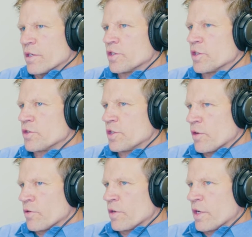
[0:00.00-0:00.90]
it's just
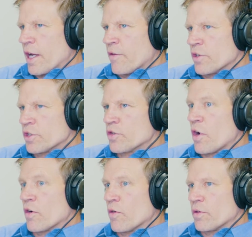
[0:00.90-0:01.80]
still kind of a
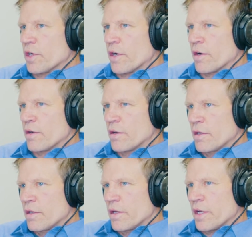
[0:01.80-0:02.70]
stronghold
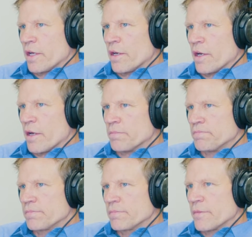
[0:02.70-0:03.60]
here in
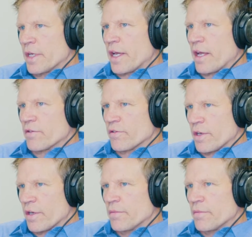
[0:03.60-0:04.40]
Kansas City.